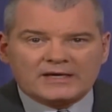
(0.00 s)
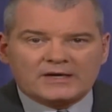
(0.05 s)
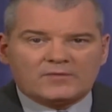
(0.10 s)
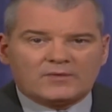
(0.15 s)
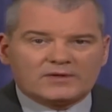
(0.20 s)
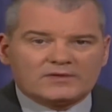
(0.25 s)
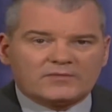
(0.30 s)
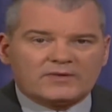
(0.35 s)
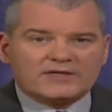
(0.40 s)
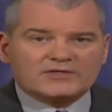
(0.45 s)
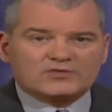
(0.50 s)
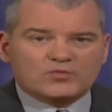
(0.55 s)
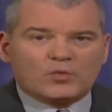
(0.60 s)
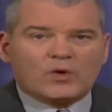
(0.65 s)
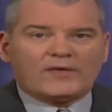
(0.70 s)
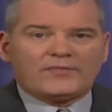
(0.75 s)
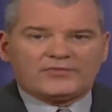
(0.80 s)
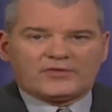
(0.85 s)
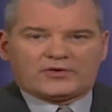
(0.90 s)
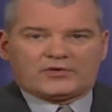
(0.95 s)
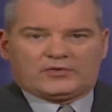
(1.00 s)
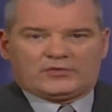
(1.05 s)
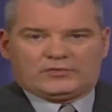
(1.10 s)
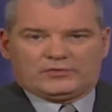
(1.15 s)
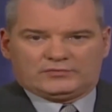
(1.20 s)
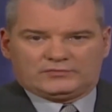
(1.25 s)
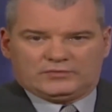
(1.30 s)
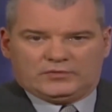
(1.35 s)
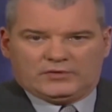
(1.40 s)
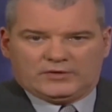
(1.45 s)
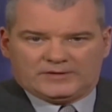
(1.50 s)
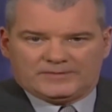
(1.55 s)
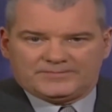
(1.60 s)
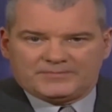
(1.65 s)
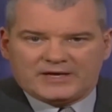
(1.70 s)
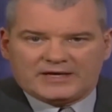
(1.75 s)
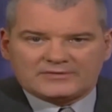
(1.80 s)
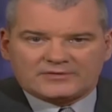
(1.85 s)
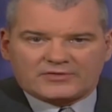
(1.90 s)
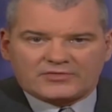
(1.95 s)
Well, the West won the Cold War,
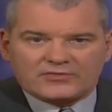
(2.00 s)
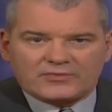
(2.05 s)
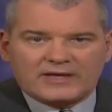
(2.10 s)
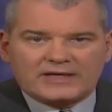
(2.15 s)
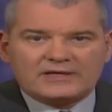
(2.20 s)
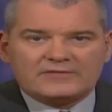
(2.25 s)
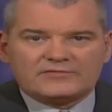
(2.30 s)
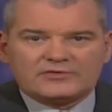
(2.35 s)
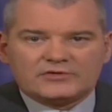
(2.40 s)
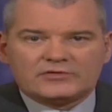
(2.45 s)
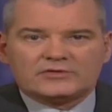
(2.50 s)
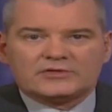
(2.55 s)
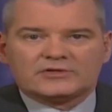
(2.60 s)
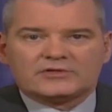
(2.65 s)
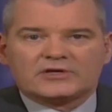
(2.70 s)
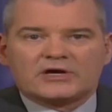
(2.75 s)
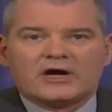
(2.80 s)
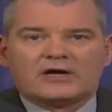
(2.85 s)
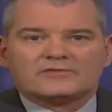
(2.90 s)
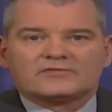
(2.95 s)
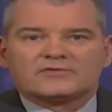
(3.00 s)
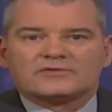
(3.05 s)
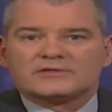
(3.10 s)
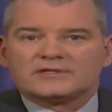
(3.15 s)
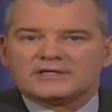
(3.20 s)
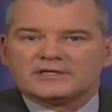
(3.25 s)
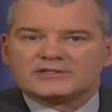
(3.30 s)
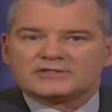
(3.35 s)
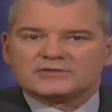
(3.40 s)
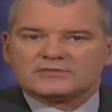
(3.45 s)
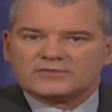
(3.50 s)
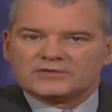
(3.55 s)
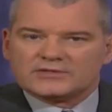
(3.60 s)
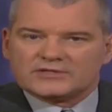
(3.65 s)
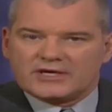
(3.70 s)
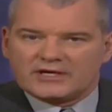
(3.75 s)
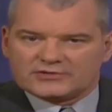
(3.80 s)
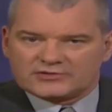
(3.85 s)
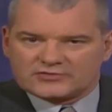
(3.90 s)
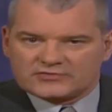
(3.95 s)
and the threat of nuclear confrontation was
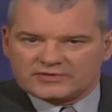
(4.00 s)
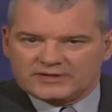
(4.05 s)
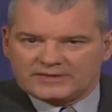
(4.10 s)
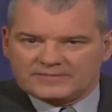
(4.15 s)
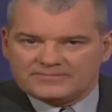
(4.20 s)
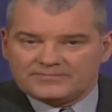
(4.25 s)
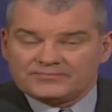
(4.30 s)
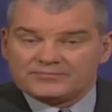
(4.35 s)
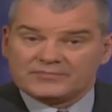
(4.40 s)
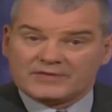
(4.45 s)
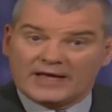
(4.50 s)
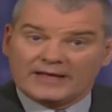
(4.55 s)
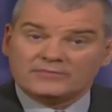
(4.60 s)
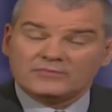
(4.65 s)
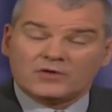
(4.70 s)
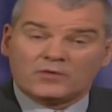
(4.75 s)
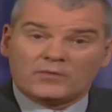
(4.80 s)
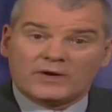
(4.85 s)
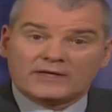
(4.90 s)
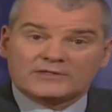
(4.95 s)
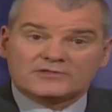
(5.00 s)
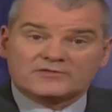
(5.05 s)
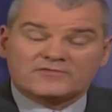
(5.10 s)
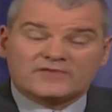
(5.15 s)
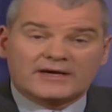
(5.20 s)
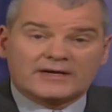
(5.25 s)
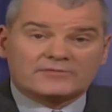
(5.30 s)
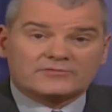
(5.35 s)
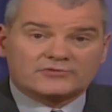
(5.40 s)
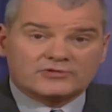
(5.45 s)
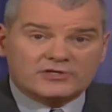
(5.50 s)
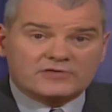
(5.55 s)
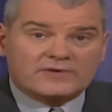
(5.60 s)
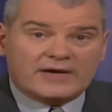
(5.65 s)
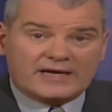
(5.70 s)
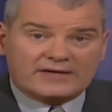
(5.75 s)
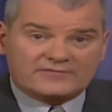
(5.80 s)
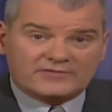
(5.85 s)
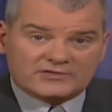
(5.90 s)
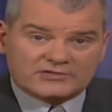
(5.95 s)
history. Then the West found new
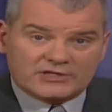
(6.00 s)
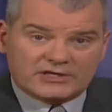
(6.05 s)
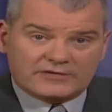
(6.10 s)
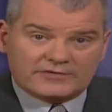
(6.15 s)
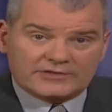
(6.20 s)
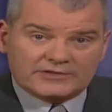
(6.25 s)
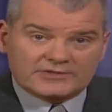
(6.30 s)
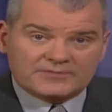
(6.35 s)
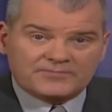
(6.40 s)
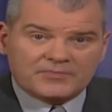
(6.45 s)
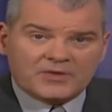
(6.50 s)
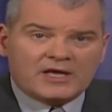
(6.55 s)
adversaries.